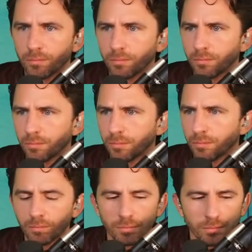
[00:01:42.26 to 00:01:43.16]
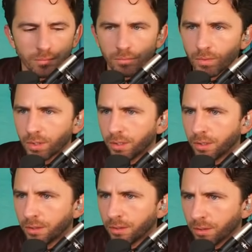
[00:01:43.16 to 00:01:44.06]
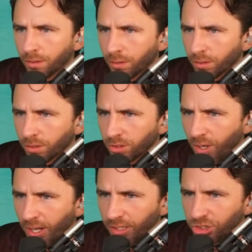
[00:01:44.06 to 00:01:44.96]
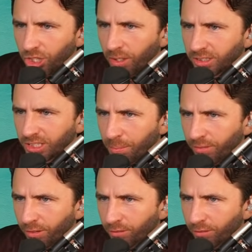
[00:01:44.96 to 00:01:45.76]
it's warm, and like steam's coming. So I had a show on top of a